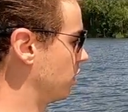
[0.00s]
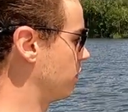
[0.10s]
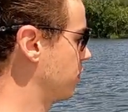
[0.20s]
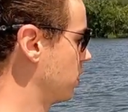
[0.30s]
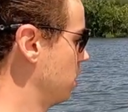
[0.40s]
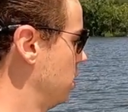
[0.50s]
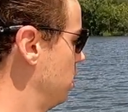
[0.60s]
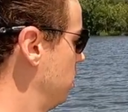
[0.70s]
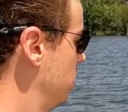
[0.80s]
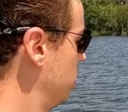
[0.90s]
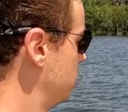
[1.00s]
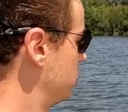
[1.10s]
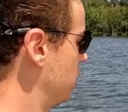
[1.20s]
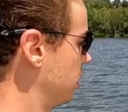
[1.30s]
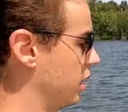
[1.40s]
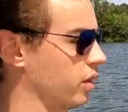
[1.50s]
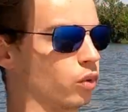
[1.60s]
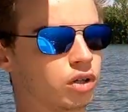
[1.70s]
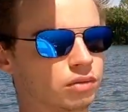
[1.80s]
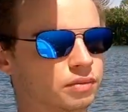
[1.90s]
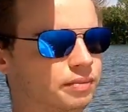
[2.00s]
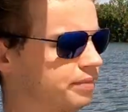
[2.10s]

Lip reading: so it's not the end of the world.